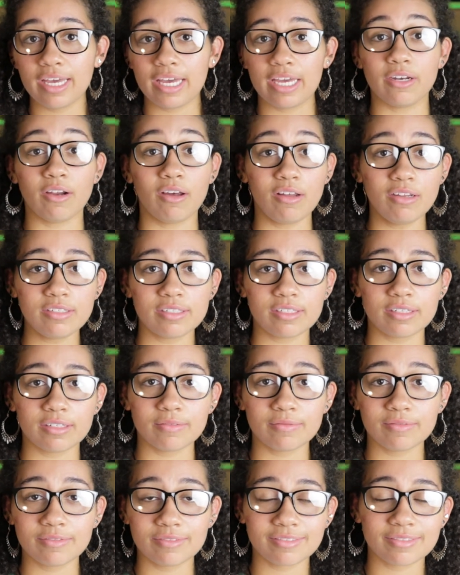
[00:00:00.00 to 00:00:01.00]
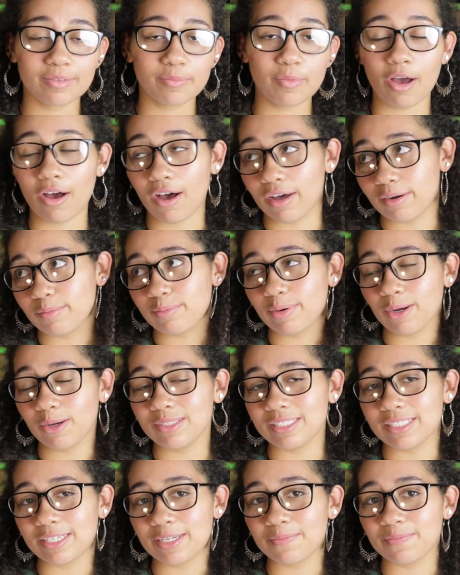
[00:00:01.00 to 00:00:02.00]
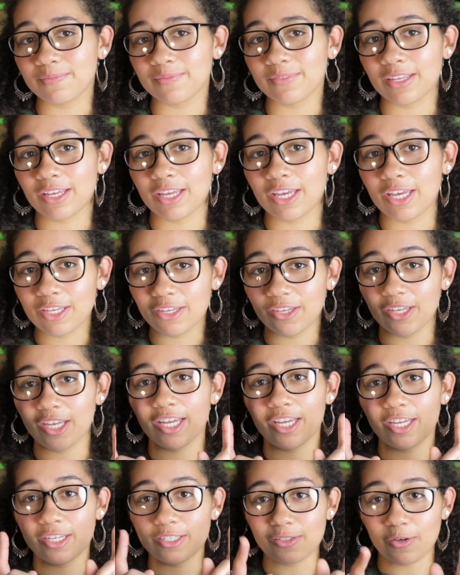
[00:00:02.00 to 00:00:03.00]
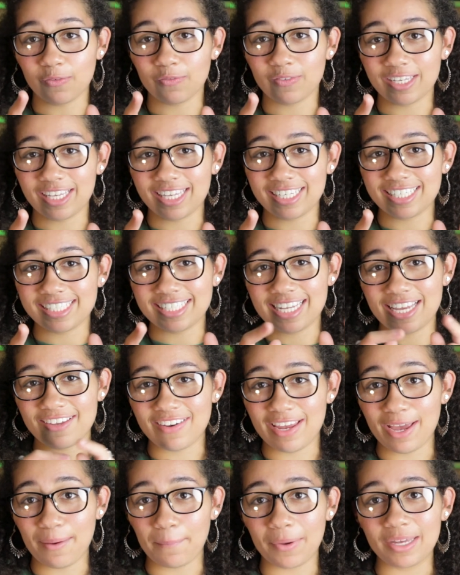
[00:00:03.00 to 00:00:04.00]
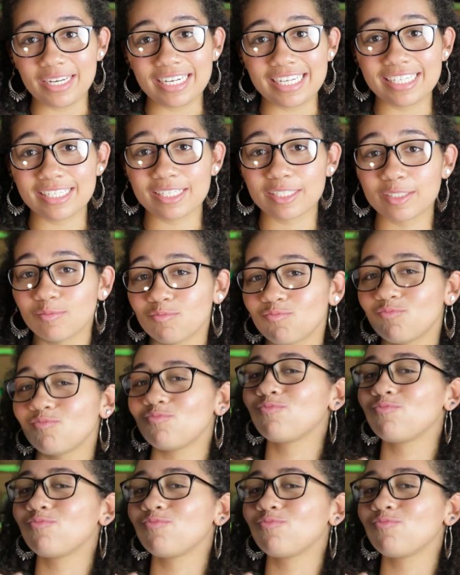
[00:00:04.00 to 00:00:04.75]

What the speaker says: And also, Autumn pro tip, don't forget to save that money.